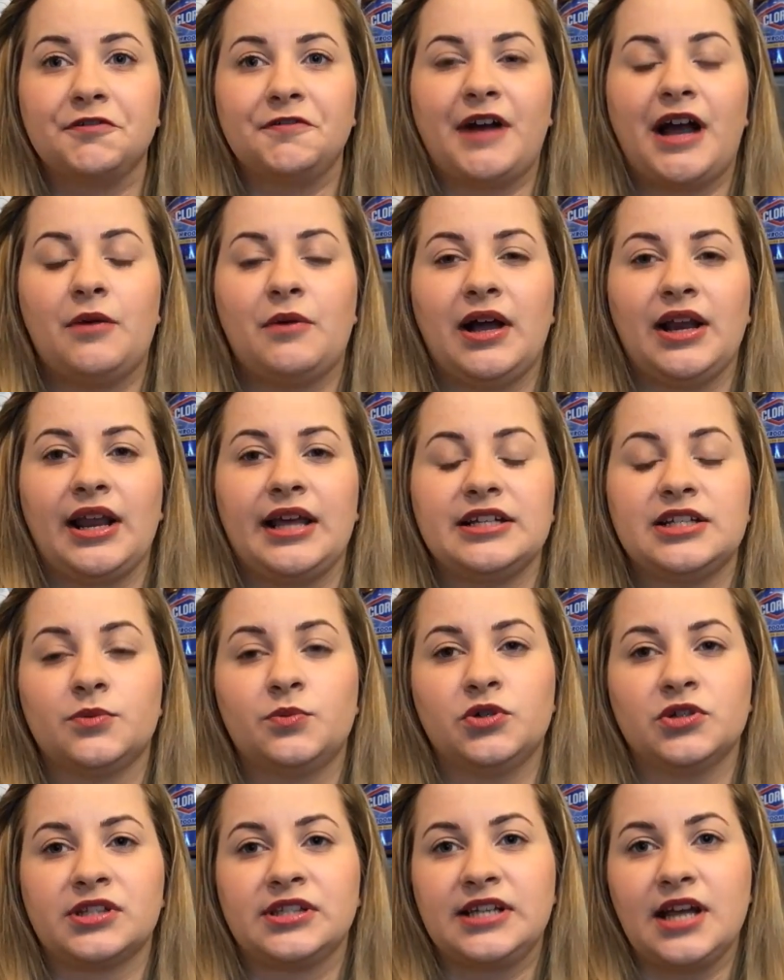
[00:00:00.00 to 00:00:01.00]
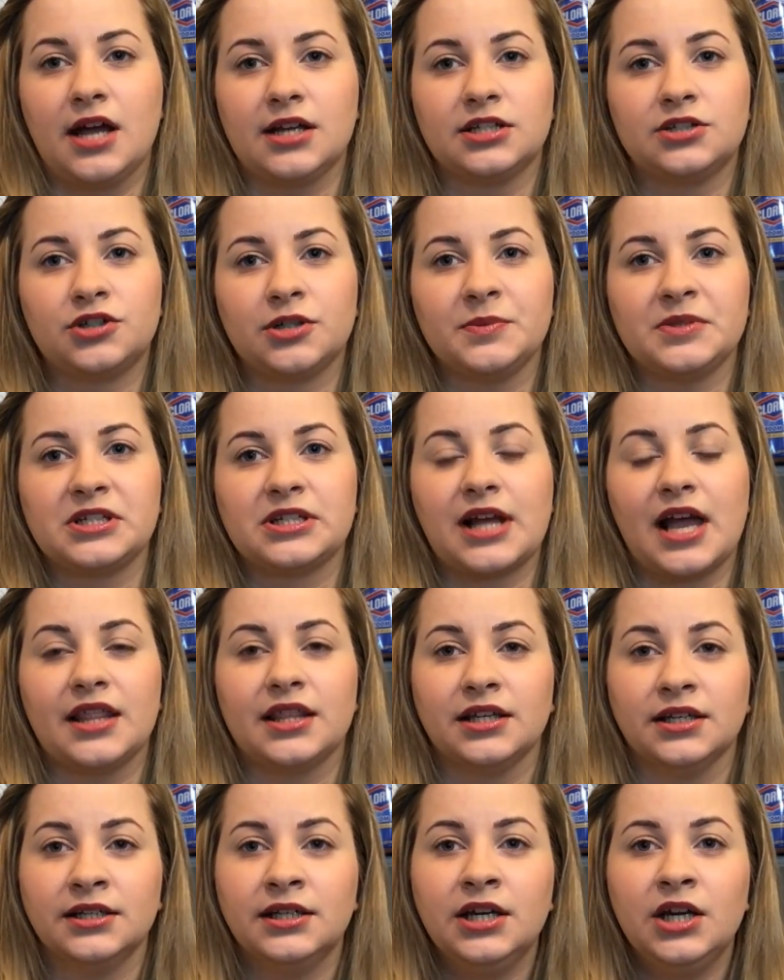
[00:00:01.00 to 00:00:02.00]
of how I like to put starter trips
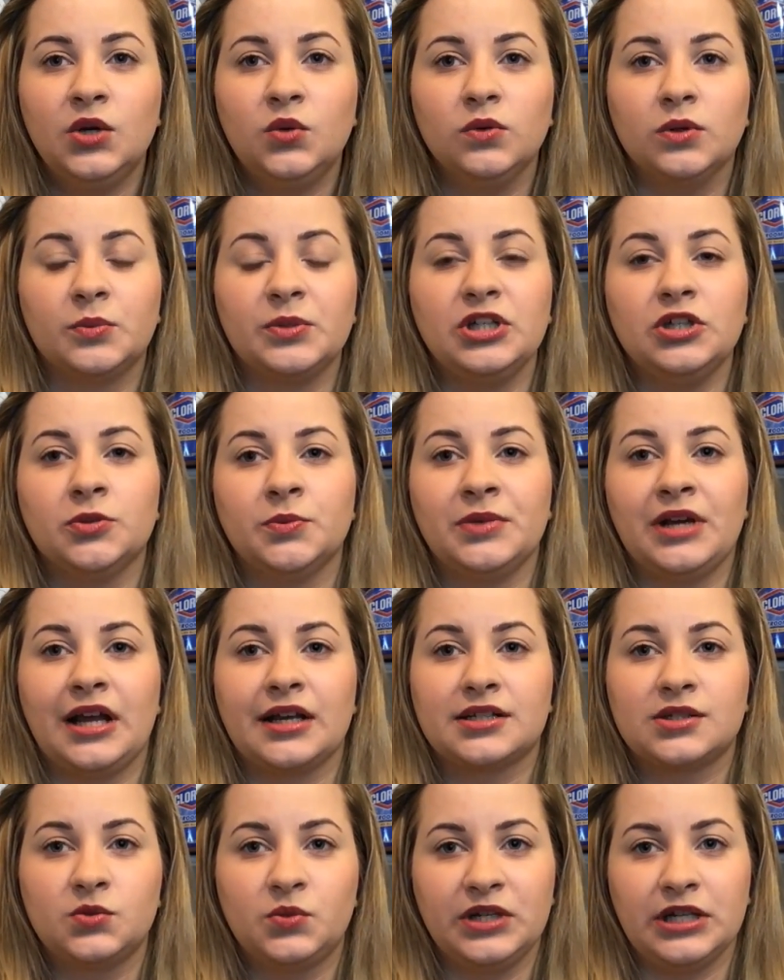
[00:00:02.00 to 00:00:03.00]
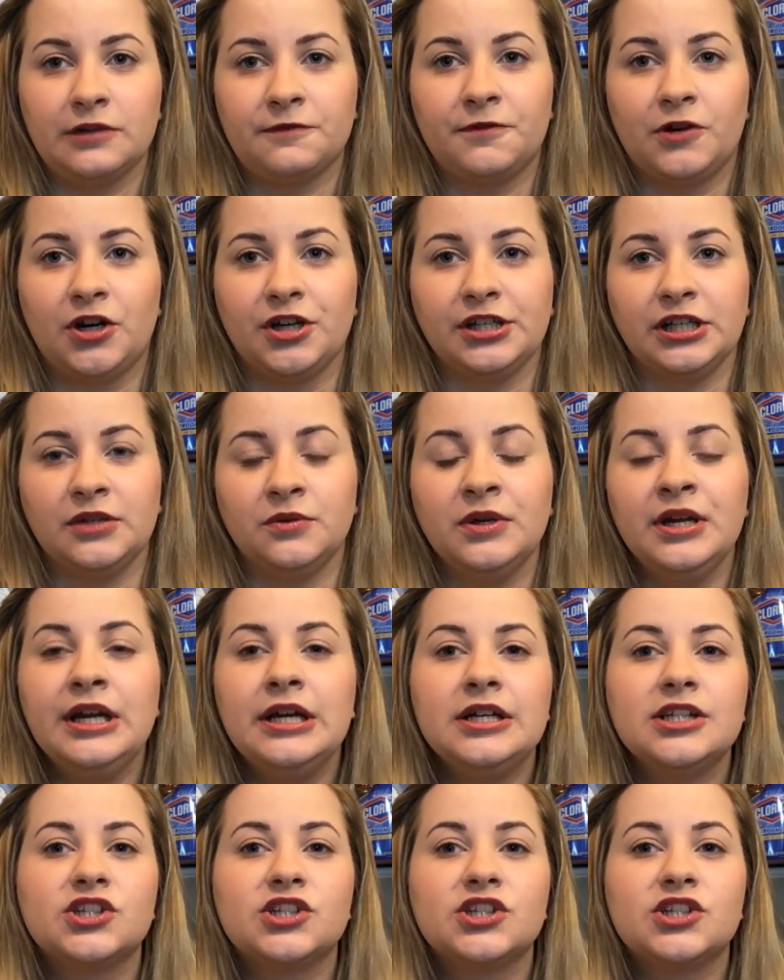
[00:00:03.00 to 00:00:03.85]
together will be up next week for you.